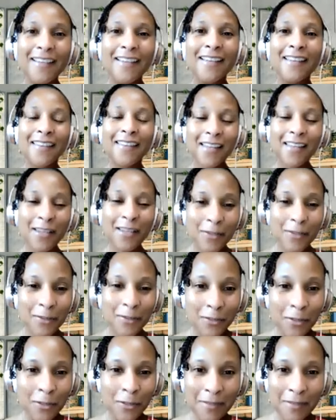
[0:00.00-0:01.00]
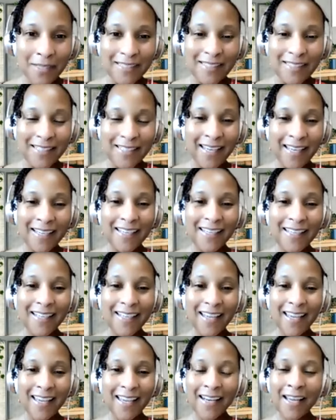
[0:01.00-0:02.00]
Thank you so much, Sandy.
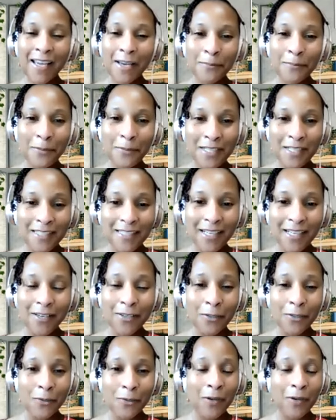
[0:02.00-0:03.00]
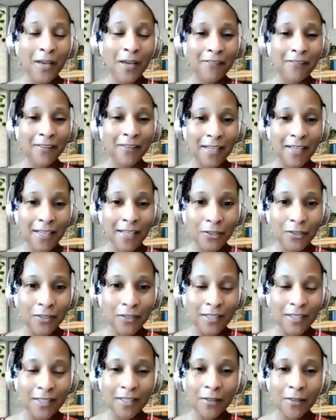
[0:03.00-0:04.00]
And I appreciate you having an
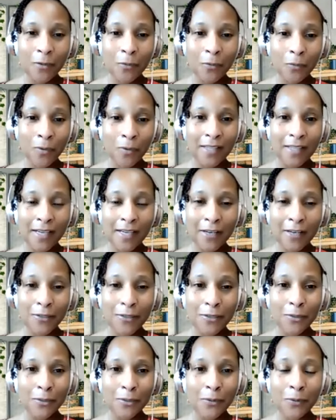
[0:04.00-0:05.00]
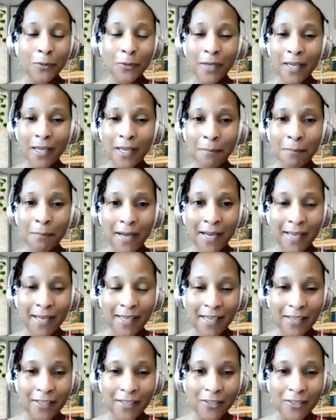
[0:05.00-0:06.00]
interest in the work that I do and my
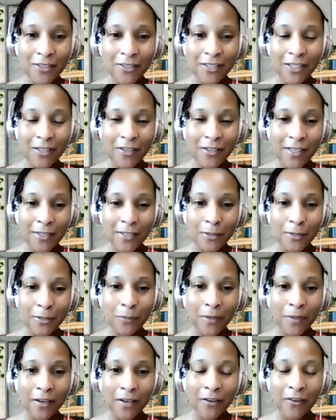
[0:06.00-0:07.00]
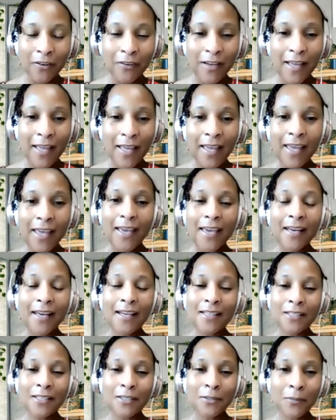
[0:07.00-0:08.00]
cancer journey as well. And I
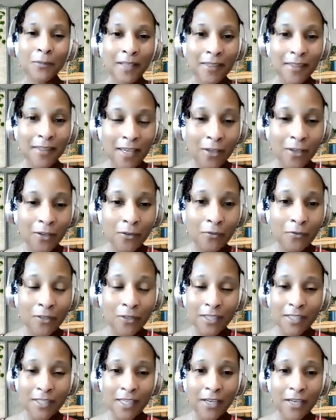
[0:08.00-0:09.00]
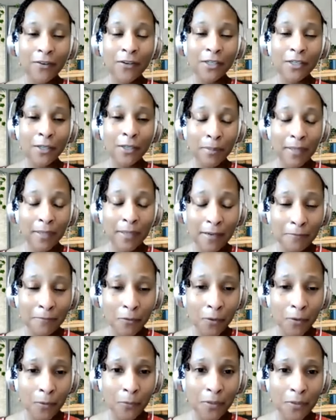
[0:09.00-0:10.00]
just want to thank you for sharing your
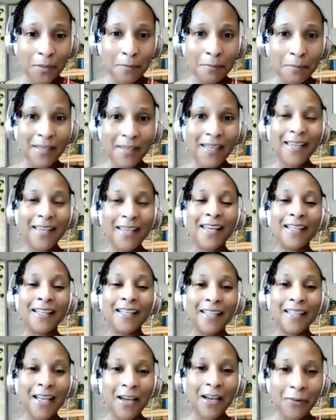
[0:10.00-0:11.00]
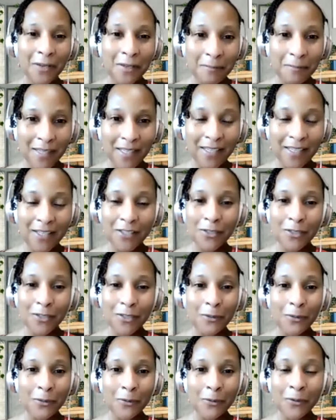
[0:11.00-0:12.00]
platform with me and allowing me
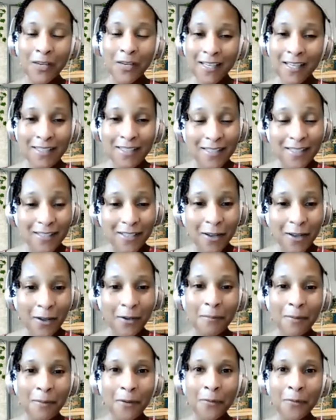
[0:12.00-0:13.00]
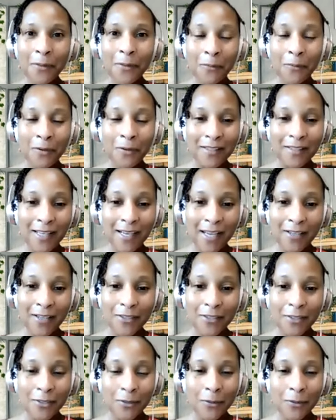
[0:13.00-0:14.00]
to just talk about the work that I
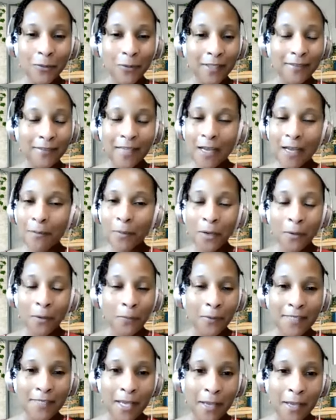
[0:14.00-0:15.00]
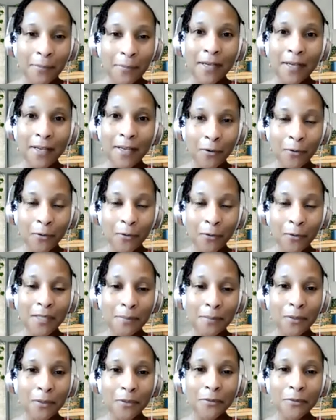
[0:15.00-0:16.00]
do. And I'm always happy to help
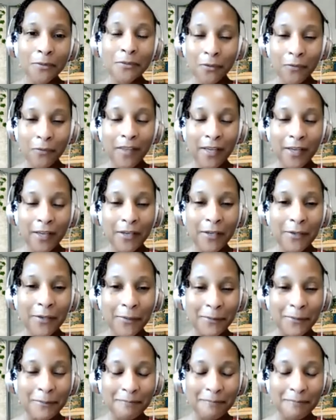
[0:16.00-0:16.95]
people. So thank you.